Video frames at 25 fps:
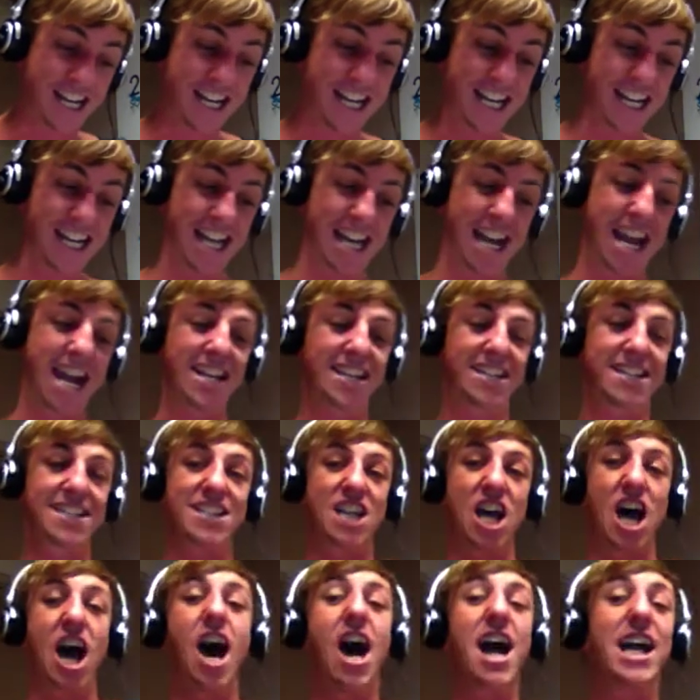
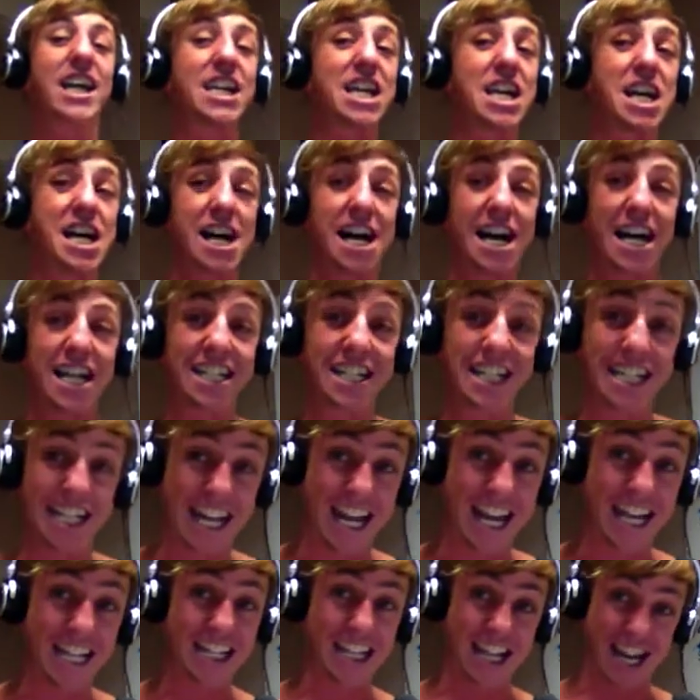Yes, I can't
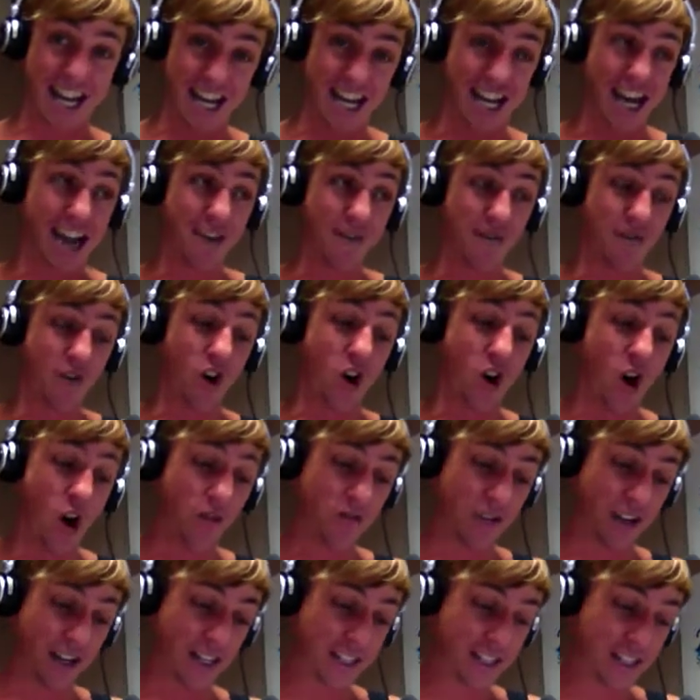get enough
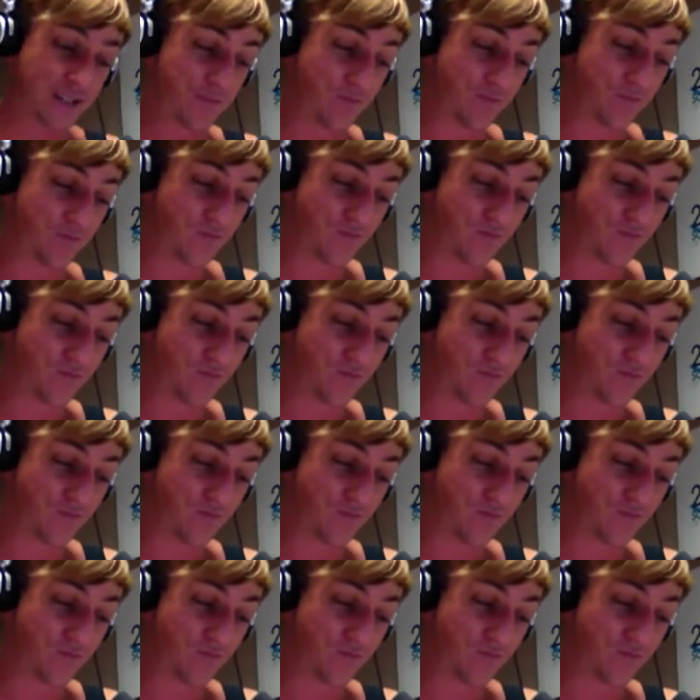of it.